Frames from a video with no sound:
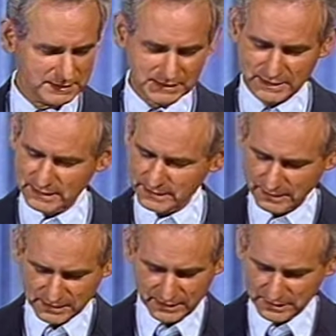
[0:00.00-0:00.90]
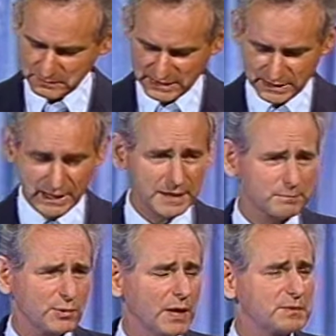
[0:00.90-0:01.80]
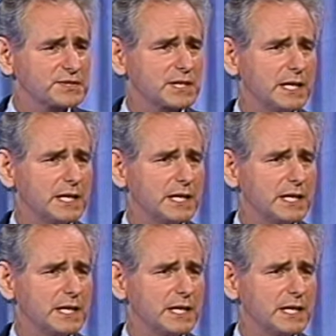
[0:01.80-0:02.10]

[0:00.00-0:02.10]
Ah, that got me. I had promised